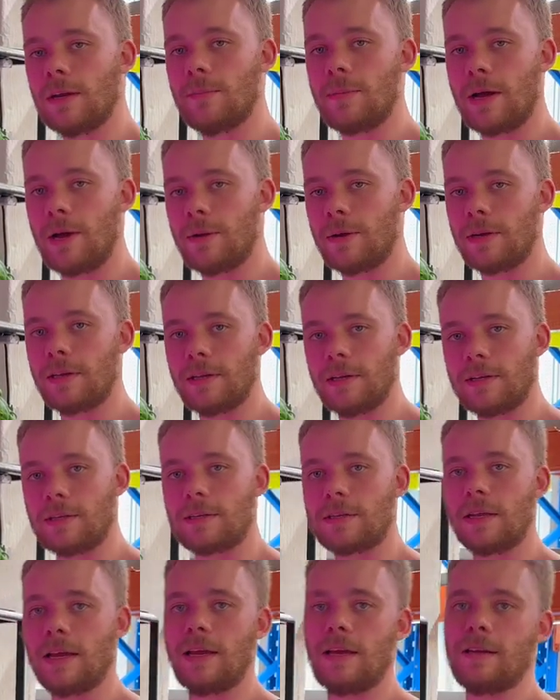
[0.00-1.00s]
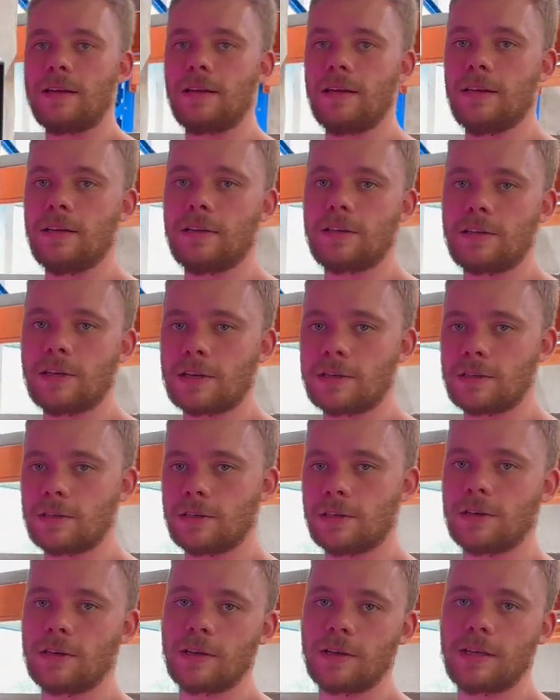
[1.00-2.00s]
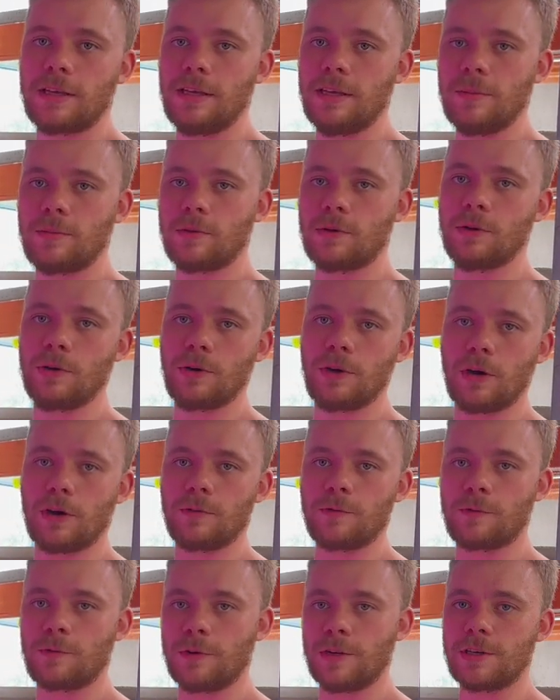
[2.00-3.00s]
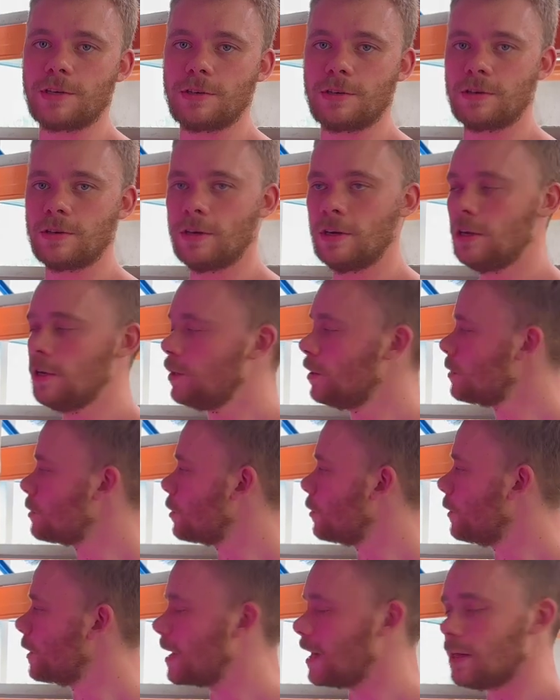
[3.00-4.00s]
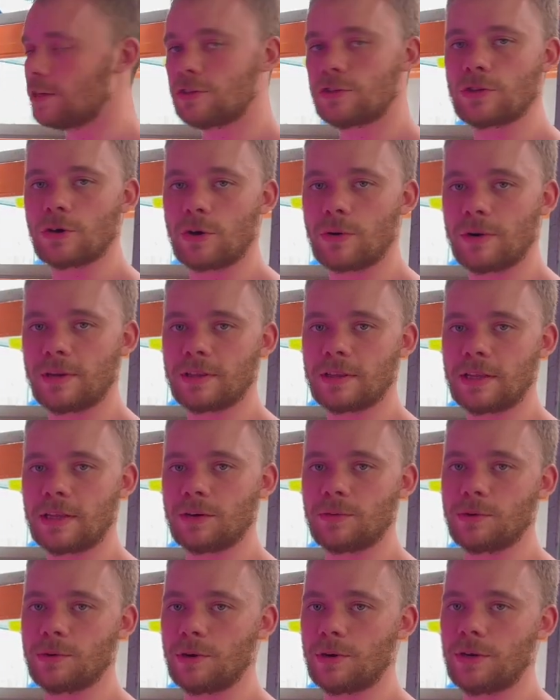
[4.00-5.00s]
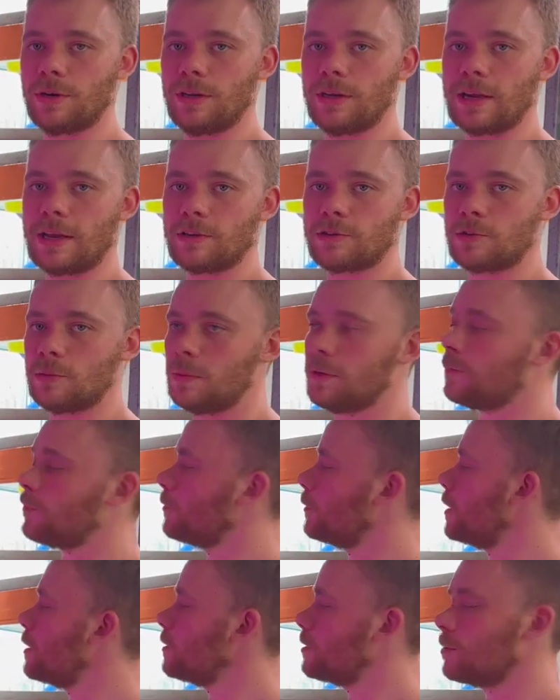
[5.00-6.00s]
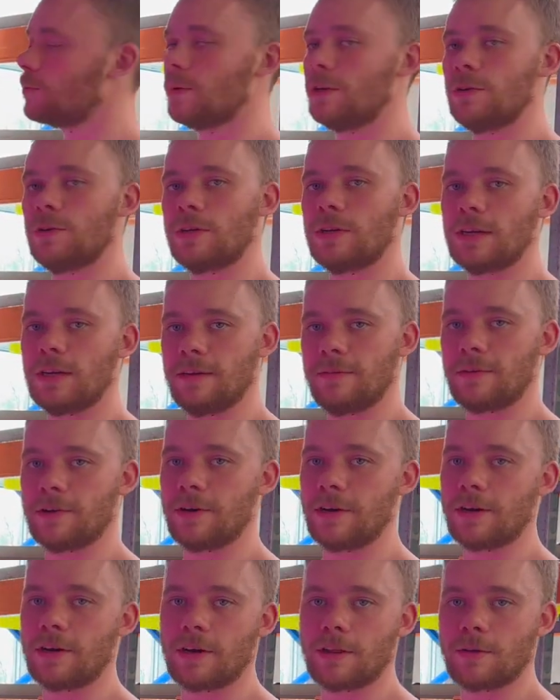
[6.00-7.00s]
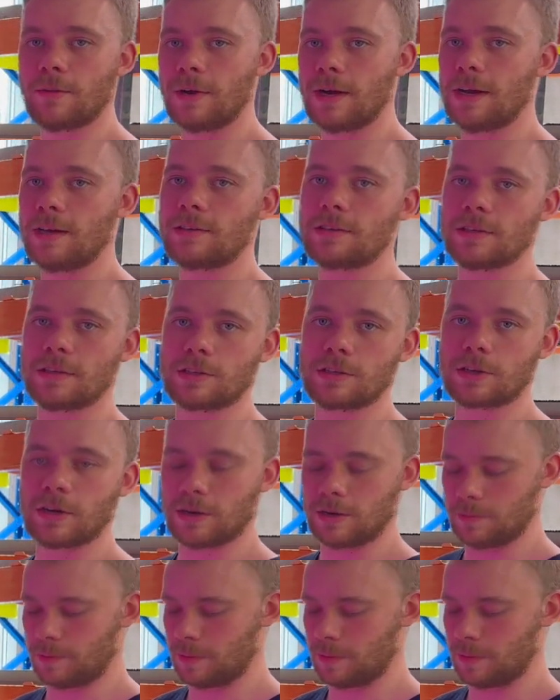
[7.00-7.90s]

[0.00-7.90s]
about it is that it doesn't keep good on fridge. So you can't store it that good. It has to be fresh when you deliver it. Otherwise, it's going to